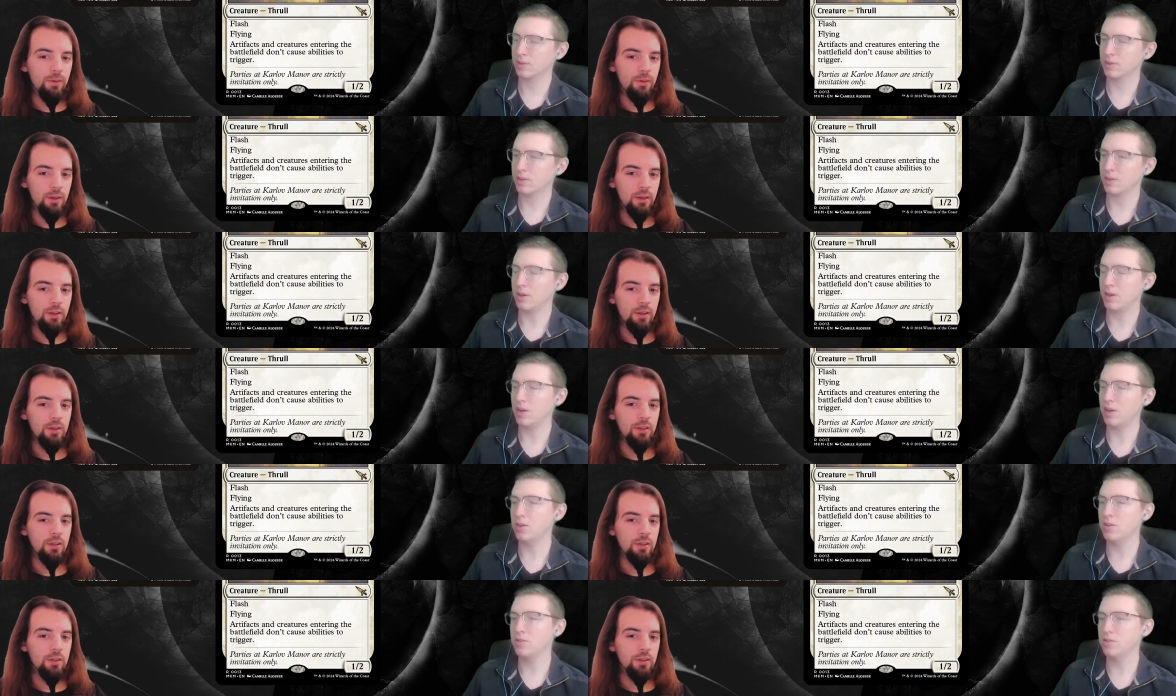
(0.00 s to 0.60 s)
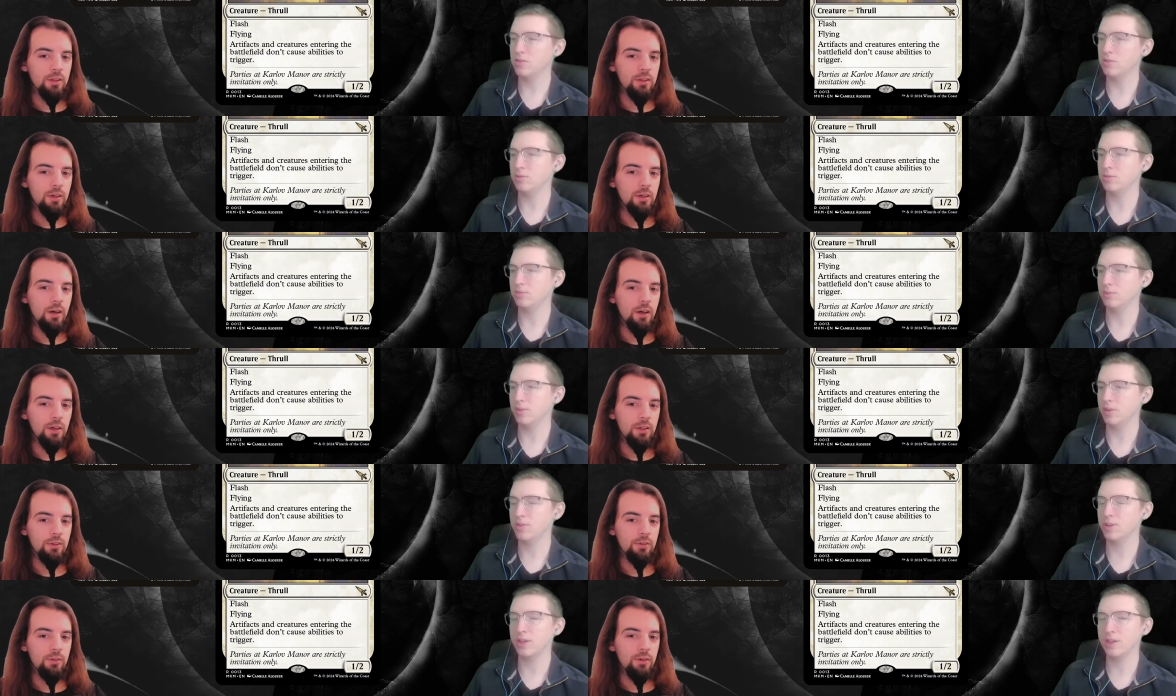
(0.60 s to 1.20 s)
Speaker 1: oh,
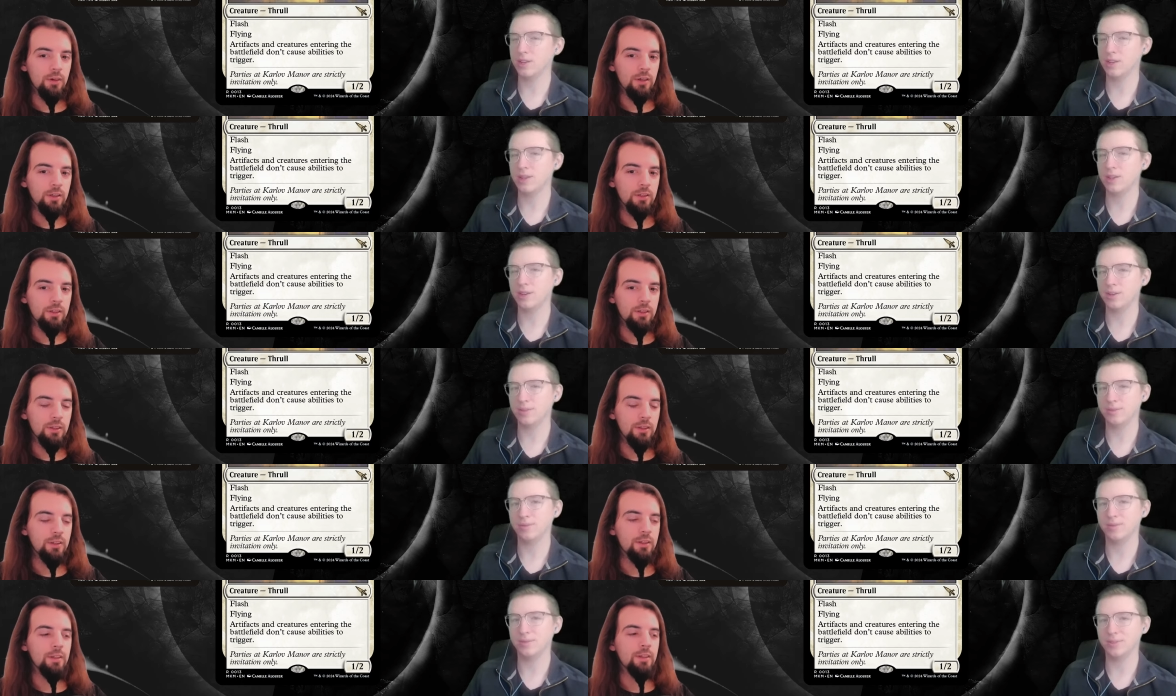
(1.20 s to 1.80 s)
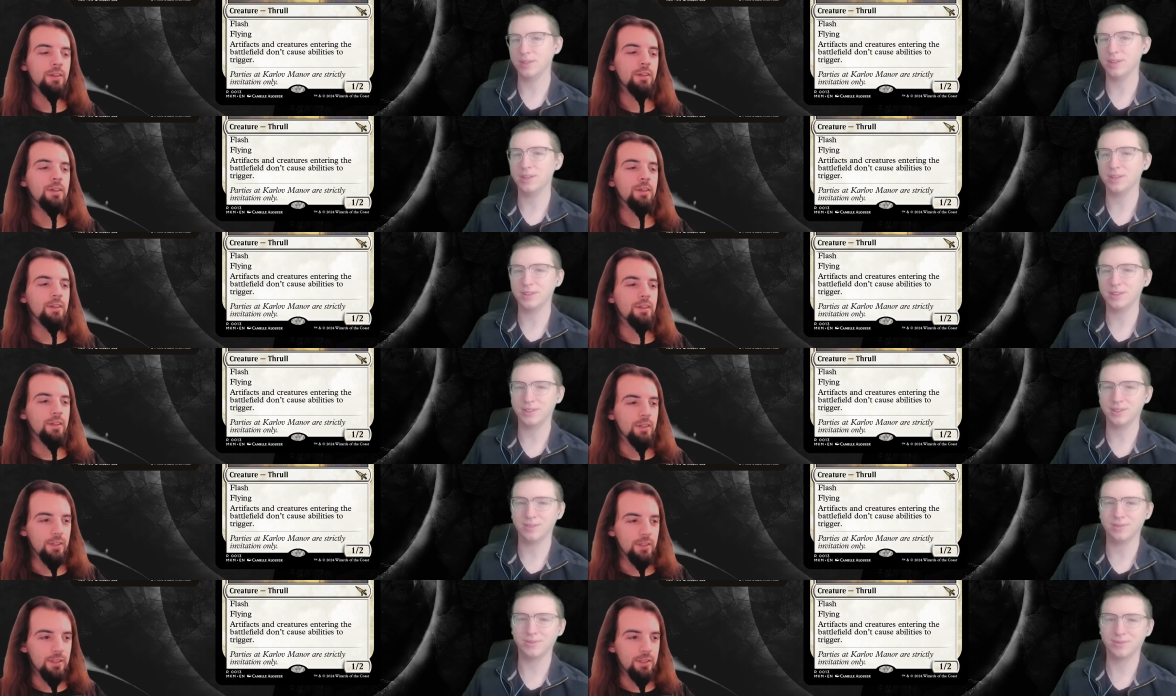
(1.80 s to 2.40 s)
okay, armament. yeah. Yeah,
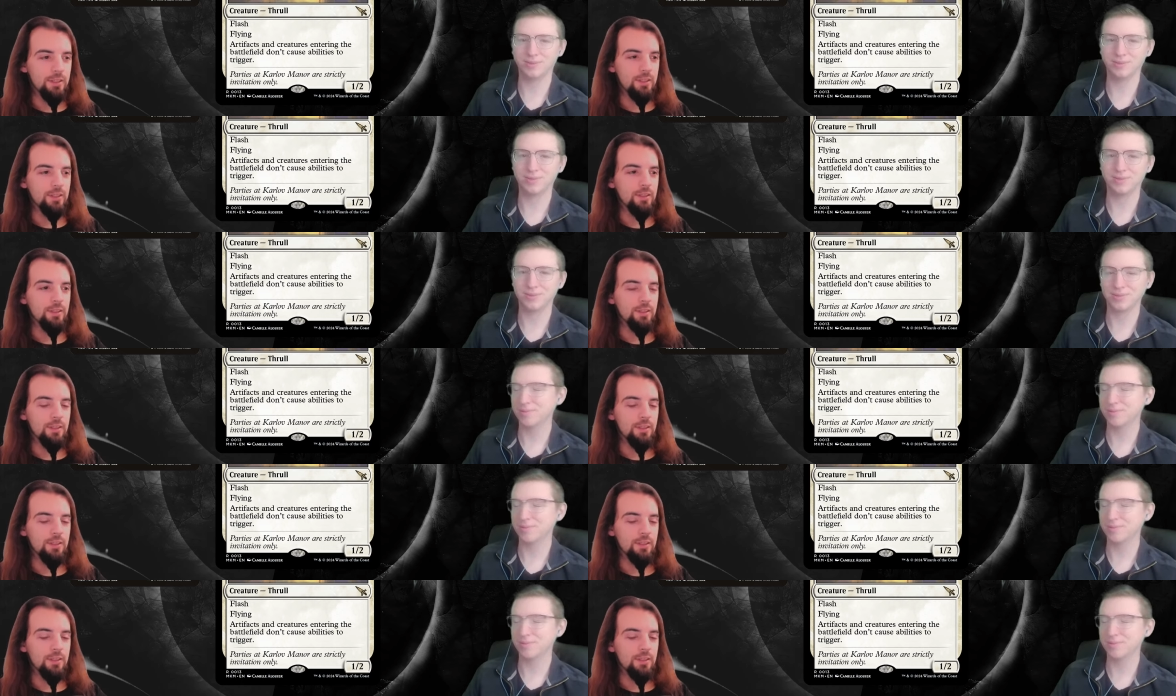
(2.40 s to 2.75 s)
yeah.